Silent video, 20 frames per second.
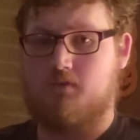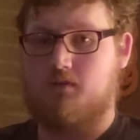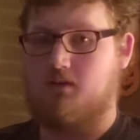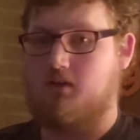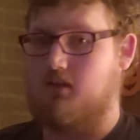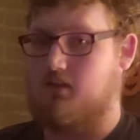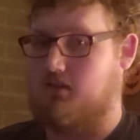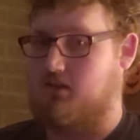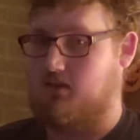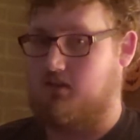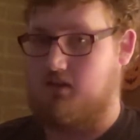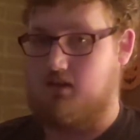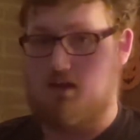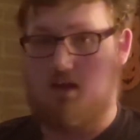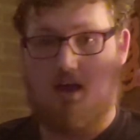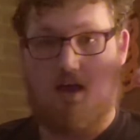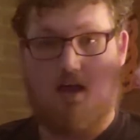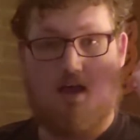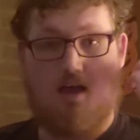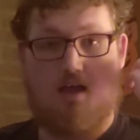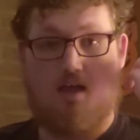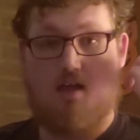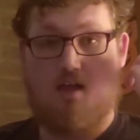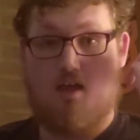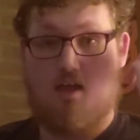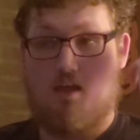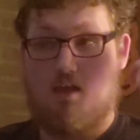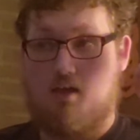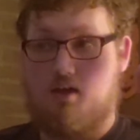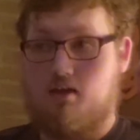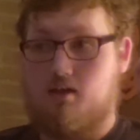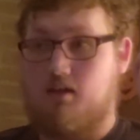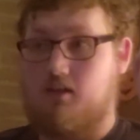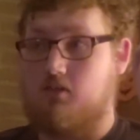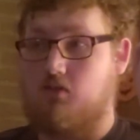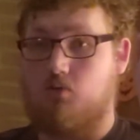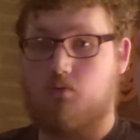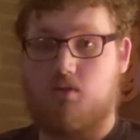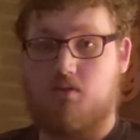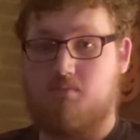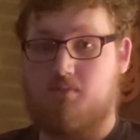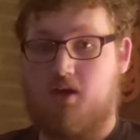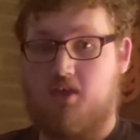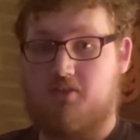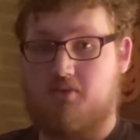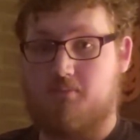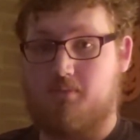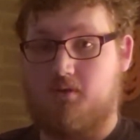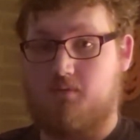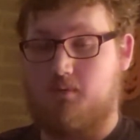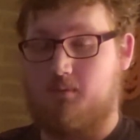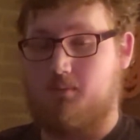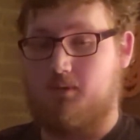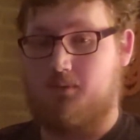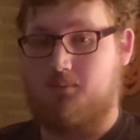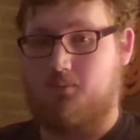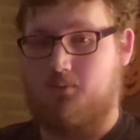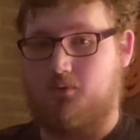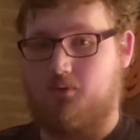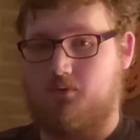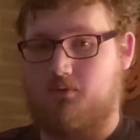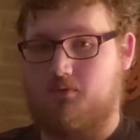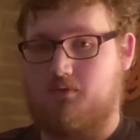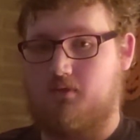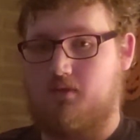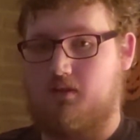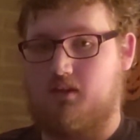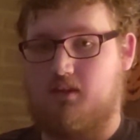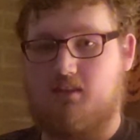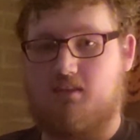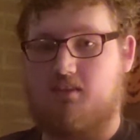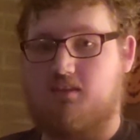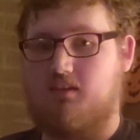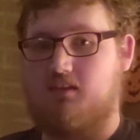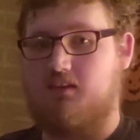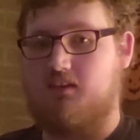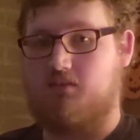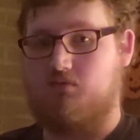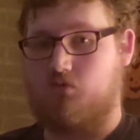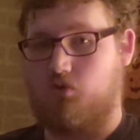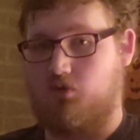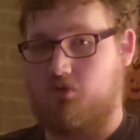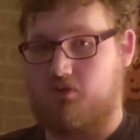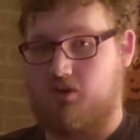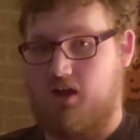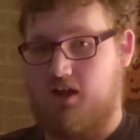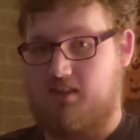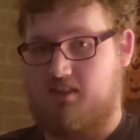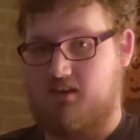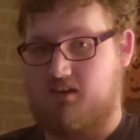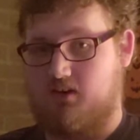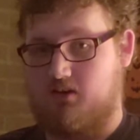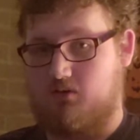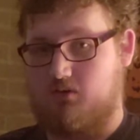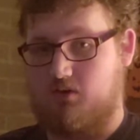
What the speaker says: Because it's always bothered me when people instantly roll their eyes at